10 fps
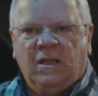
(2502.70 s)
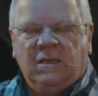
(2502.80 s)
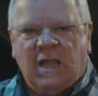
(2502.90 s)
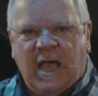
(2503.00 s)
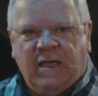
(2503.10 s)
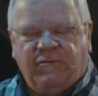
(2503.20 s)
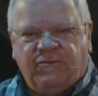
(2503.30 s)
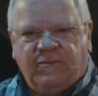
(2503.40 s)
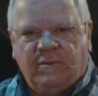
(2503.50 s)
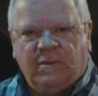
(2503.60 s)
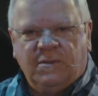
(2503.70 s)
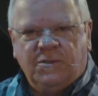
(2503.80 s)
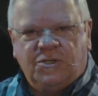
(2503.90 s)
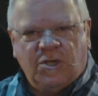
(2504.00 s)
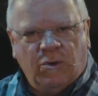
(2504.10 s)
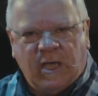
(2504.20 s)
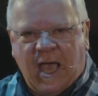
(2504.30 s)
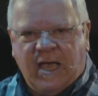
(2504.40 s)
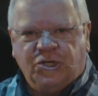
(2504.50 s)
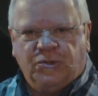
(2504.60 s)
life so
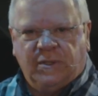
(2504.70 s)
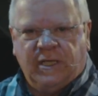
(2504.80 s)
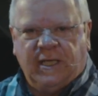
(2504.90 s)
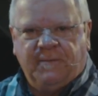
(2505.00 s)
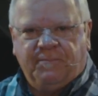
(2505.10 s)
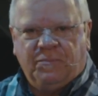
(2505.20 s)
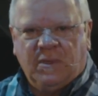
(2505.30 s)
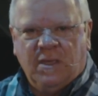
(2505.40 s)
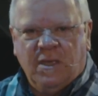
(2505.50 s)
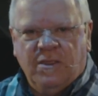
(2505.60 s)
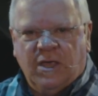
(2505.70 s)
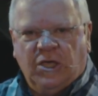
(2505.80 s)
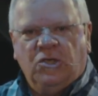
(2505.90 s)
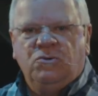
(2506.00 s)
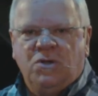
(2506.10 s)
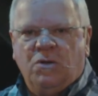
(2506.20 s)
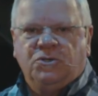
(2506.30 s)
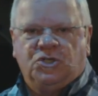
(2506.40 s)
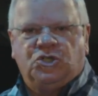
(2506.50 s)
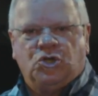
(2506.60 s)
casually that you
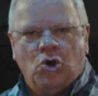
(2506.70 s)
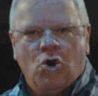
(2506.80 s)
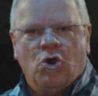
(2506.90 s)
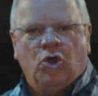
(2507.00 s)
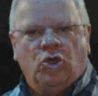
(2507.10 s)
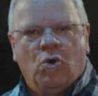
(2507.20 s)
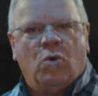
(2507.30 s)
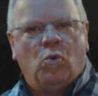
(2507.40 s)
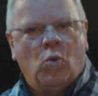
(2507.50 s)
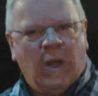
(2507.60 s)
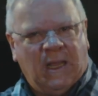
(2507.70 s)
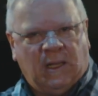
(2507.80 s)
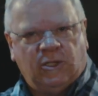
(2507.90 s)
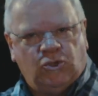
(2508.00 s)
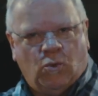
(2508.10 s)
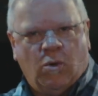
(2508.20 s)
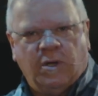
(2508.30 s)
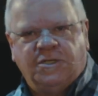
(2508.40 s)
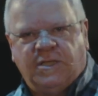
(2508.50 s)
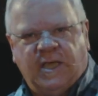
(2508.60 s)
don't stir your will
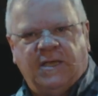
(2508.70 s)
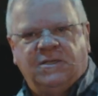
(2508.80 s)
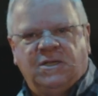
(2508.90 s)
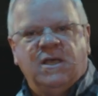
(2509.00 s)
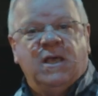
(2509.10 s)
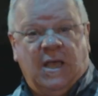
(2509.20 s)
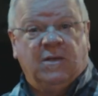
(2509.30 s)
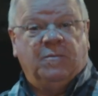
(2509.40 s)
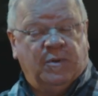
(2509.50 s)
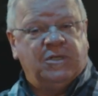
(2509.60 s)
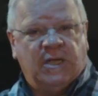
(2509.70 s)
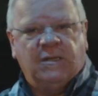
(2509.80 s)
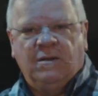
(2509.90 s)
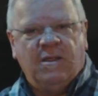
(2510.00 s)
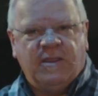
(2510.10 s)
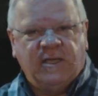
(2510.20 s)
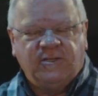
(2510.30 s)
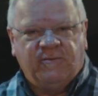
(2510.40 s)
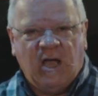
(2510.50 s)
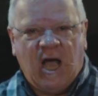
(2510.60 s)
towards things, and particularly the
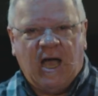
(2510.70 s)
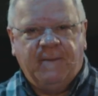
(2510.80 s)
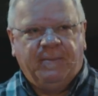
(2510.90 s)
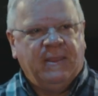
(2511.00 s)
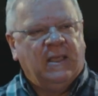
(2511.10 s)
things of God,